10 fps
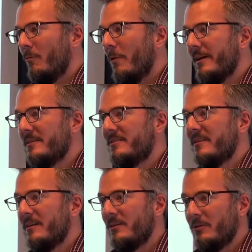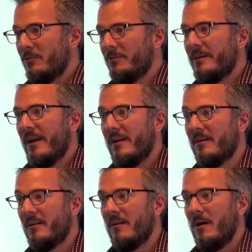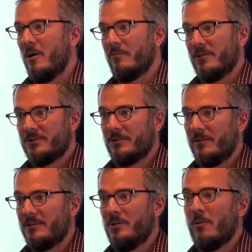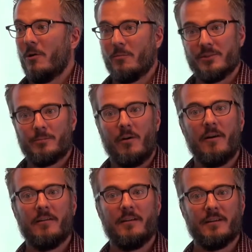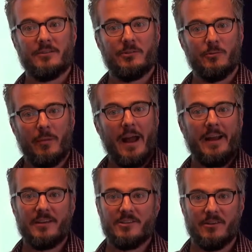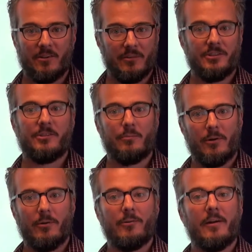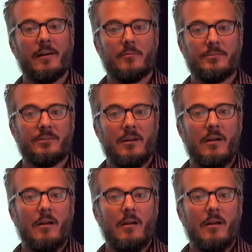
Ways that you can, um, for students who aren't responding to packaged intervention programs,